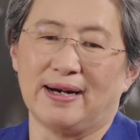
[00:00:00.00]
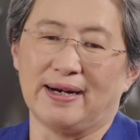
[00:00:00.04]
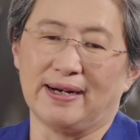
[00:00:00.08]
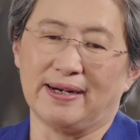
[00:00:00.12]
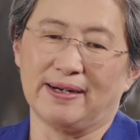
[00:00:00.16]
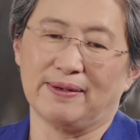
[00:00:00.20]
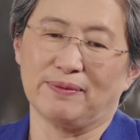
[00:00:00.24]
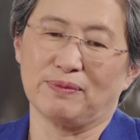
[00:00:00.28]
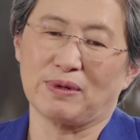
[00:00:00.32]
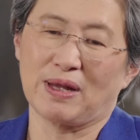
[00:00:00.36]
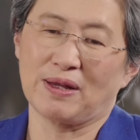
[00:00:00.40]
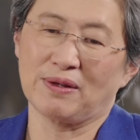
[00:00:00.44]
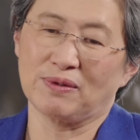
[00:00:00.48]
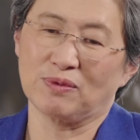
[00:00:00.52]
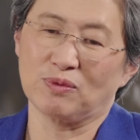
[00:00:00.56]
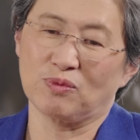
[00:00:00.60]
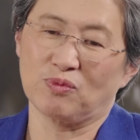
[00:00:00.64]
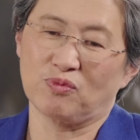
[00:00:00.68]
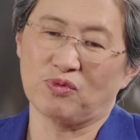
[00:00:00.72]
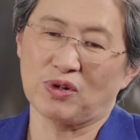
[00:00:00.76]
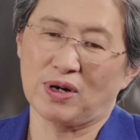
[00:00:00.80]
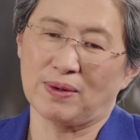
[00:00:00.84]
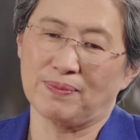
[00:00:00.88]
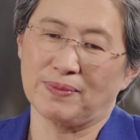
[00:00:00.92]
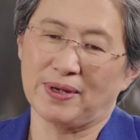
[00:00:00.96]

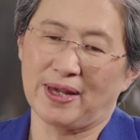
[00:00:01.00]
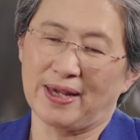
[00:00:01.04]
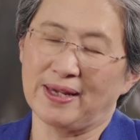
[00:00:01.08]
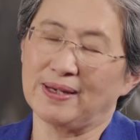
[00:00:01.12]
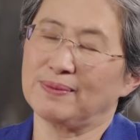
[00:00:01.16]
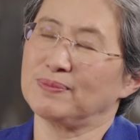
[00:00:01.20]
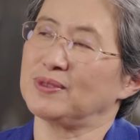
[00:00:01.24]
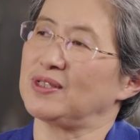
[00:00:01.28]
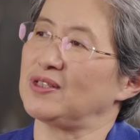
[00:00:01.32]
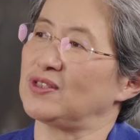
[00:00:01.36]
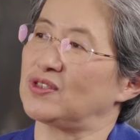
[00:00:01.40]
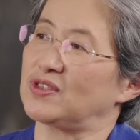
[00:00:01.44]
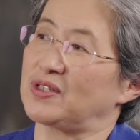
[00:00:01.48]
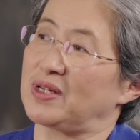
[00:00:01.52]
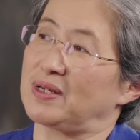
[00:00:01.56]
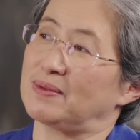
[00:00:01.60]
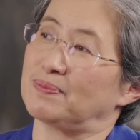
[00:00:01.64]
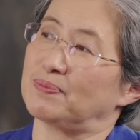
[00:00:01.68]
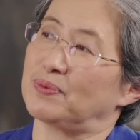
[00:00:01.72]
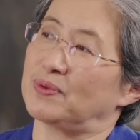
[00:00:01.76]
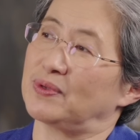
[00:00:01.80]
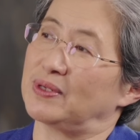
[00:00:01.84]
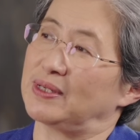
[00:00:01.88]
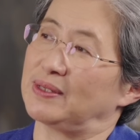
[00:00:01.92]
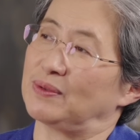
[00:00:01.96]
And from AMD's
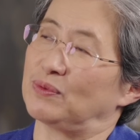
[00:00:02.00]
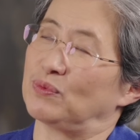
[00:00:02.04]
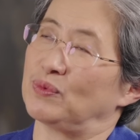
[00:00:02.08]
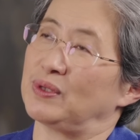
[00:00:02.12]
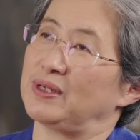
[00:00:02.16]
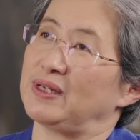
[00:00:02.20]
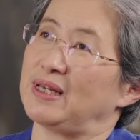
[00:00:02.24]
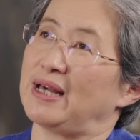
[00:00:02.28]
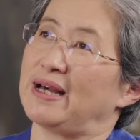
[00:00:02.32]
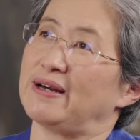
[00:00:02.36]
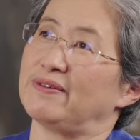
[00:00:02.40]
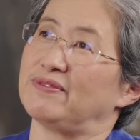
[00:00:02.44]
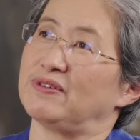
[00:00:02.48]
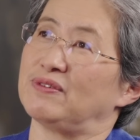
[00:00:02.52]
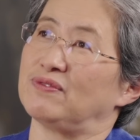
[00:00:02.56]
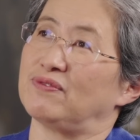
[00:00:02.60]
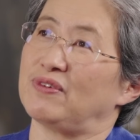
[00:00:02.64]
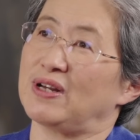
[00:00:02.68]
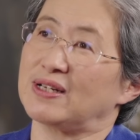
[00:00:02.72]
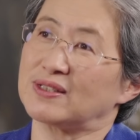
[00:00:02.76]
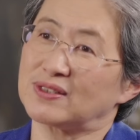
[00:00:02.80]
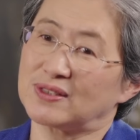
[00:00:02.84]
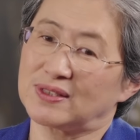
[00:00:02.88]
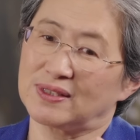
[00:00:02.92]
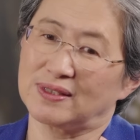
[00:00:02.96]
standpoint, we have
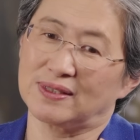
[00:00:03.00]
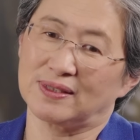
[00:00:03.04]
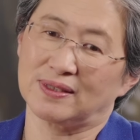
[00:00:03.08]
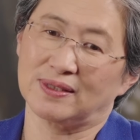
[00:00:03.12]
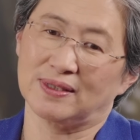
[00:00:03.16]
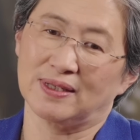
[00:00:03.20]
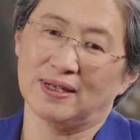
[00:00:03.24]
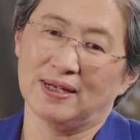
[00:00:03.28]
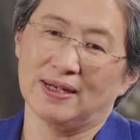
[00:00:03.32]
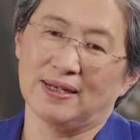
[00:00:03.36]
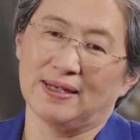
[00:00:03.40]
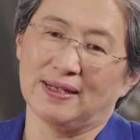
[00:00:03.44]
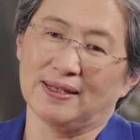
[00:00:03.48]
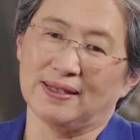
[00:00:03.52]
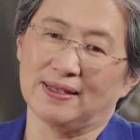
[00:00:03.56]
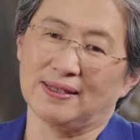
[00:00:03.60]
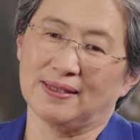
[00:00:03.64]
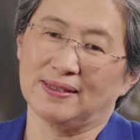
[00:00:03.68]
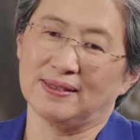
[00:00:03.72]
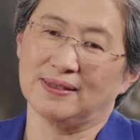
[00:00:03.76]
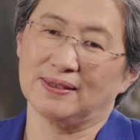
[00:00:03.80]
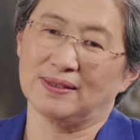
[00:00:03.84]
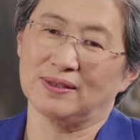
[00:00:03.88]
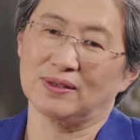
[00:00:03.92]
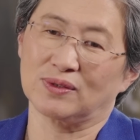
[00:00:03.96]
invested
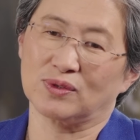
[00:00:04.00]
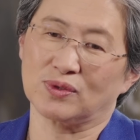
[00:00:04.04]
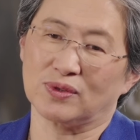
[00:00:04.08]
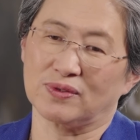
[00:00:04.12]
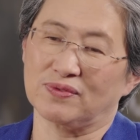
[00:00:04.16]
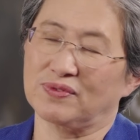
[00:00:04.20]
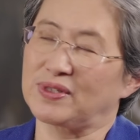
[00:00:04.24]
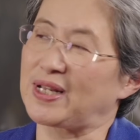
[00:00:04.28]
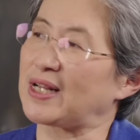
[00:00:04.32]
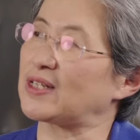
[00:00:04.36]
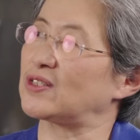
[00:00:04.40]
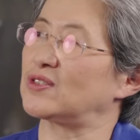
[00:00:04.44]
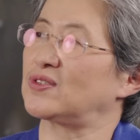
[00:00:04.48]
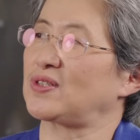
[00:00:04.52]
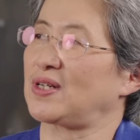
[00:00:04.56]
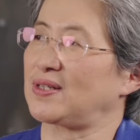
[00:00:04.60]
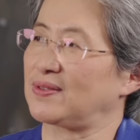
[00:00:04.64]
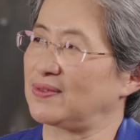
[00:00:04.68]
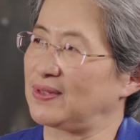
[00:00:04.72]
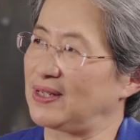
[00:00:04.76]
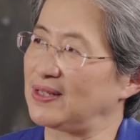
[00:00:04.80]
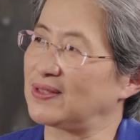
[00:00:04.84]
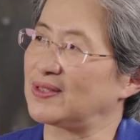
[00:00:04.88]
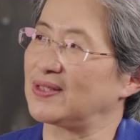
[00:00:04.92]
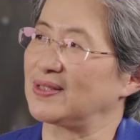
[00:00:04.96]
in sort of next
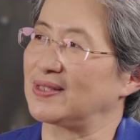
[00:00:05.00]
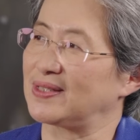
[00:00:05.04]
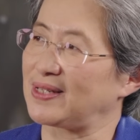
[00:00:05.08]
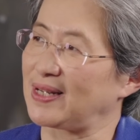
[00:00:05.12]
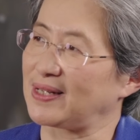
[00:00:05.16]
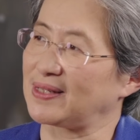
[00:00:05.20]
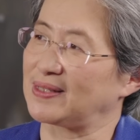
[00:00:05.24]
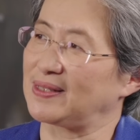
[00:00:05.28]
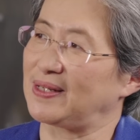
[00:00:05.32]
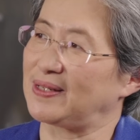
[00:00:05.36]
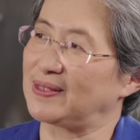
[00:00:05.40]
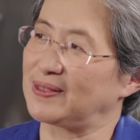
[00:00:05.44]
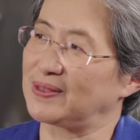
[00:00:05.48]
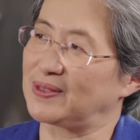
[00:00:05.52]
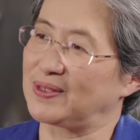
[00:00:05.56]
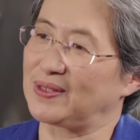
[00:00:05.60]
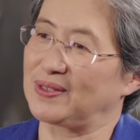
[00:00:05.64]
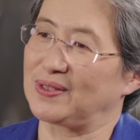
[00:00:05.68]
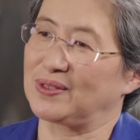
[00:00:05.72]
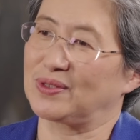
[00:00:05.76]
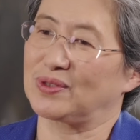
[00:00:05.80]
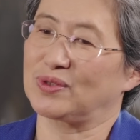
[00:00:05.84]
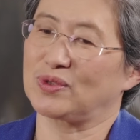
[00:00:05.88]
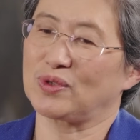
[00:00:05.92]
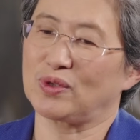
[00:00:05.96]
generation
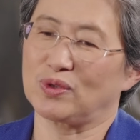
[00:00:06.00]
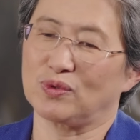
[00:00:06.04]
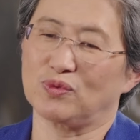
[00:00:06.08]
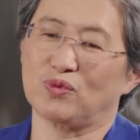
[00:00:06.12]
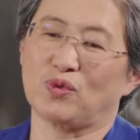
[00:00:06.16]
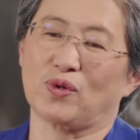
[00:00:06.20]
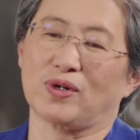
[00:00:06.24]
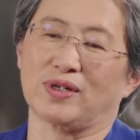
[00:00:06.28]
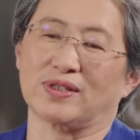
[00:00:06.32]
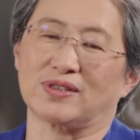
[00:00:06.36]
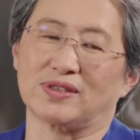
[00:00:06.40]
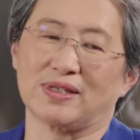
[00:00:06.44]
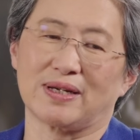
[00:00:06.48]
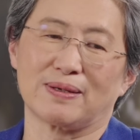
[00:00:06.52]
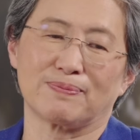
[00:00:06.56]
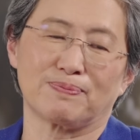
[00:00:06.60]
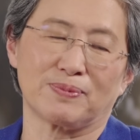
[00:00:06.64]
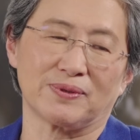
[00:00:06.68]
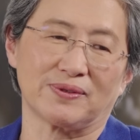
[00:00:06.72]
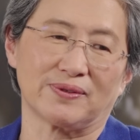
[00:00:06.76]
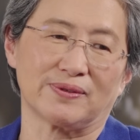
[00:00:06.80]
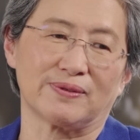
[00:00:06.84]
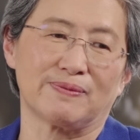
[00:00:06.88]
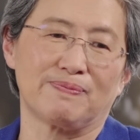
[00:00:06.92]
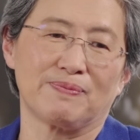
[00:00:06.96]
technologies. So for
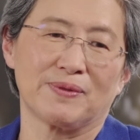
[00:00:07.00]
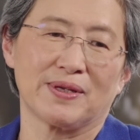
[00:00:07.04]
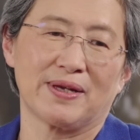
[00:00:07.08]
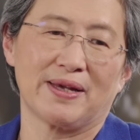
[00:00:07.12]
example,